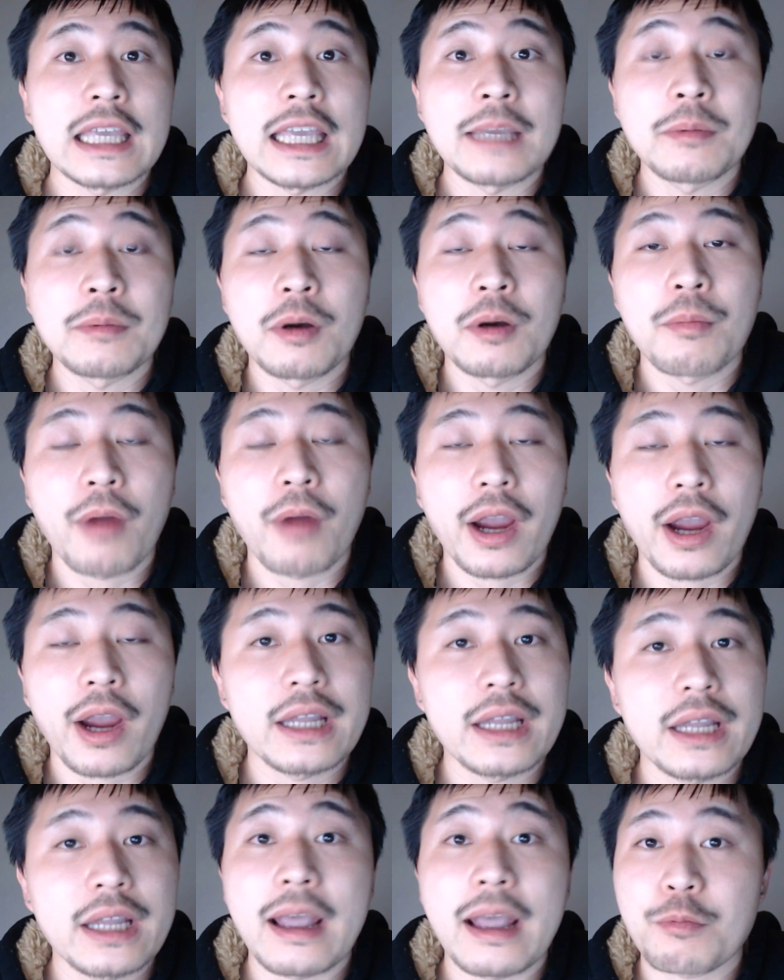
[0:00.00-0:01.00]
email
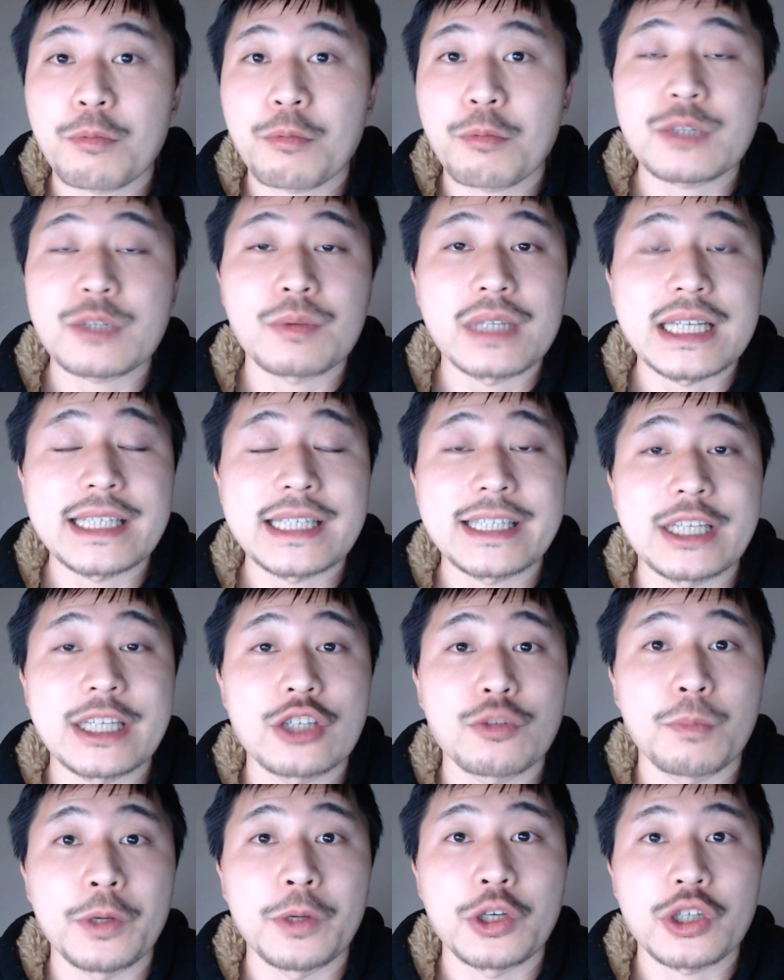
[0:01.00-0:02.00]
marketing, and press release
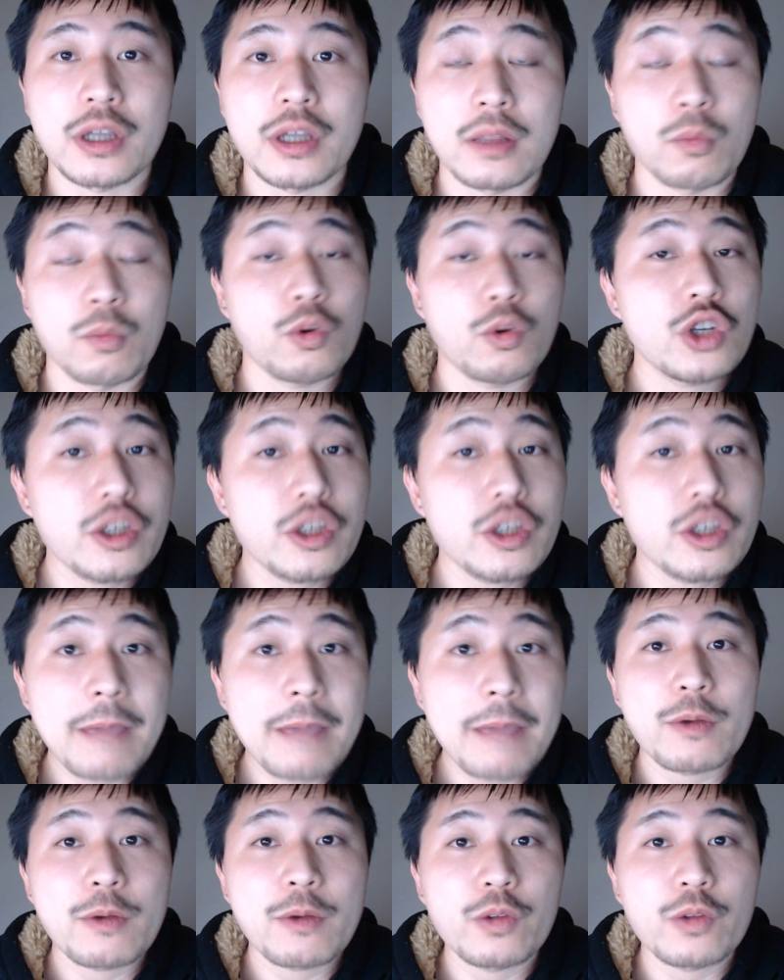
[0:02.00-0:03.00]
distribution, which may
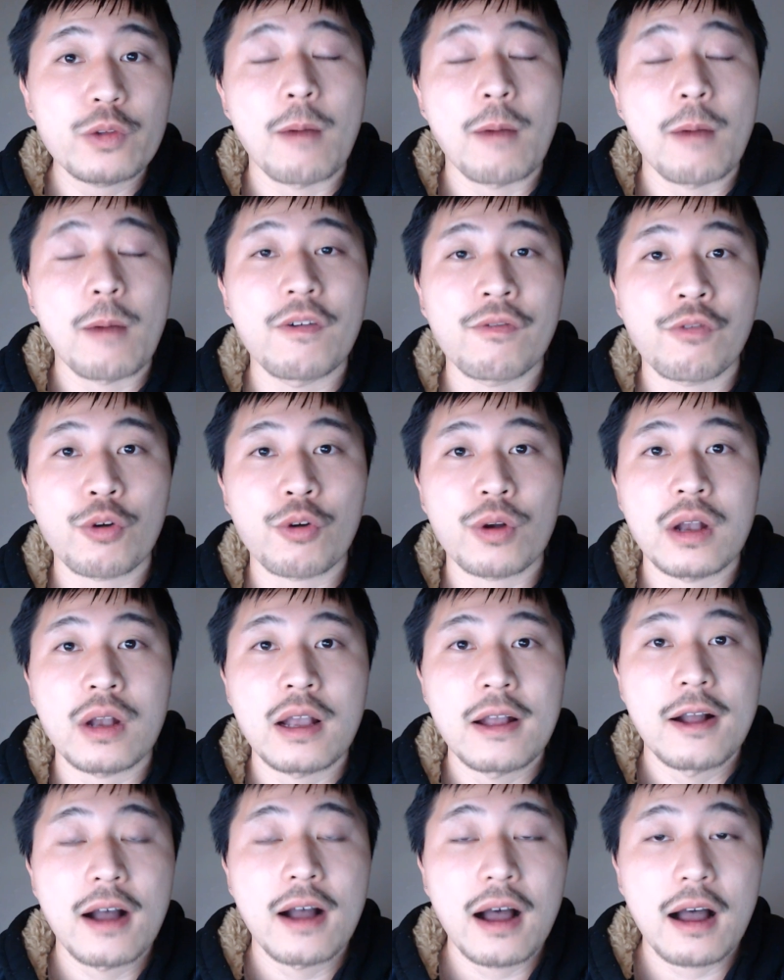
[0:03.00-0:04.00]
be really helpful for,
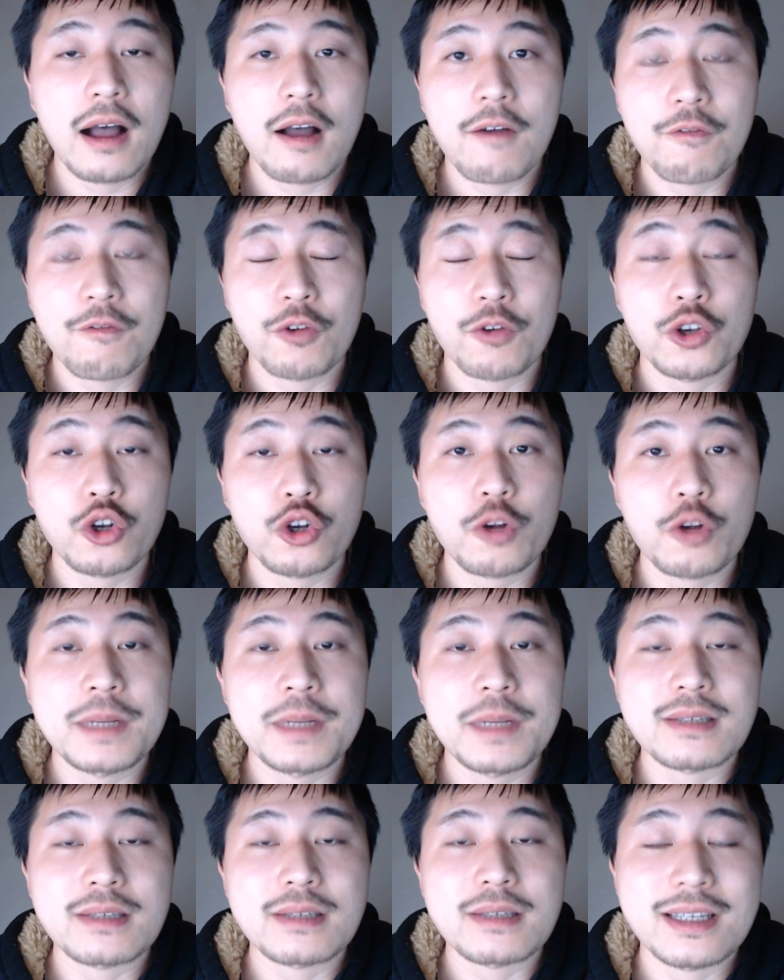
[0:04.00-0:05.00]
uh, for your
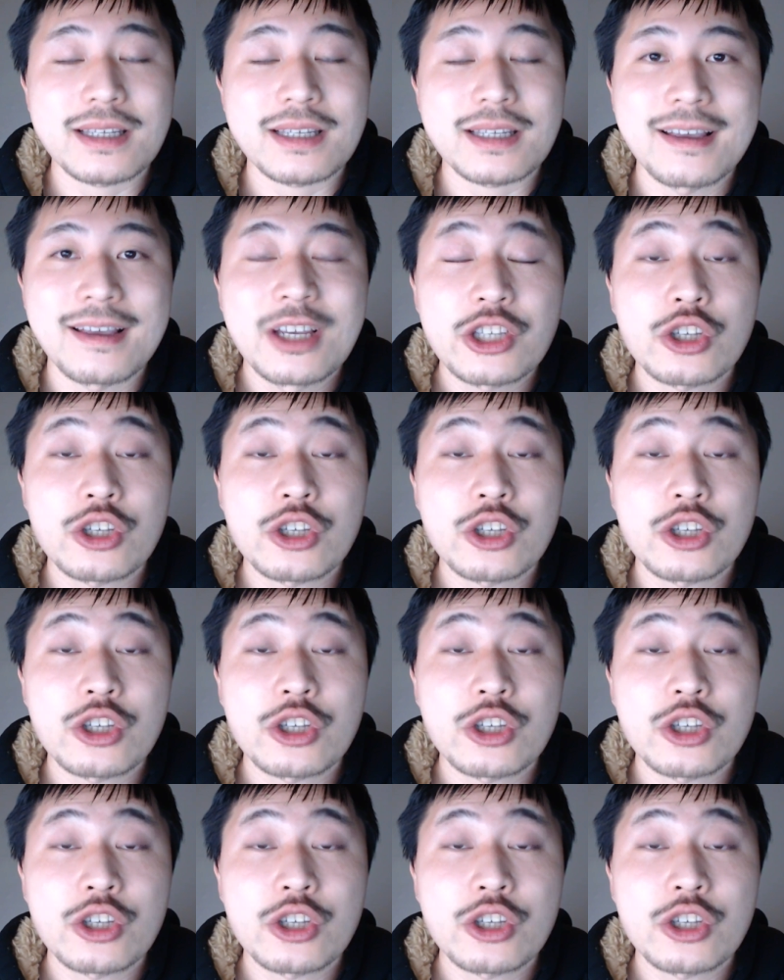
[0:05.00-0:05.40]
business.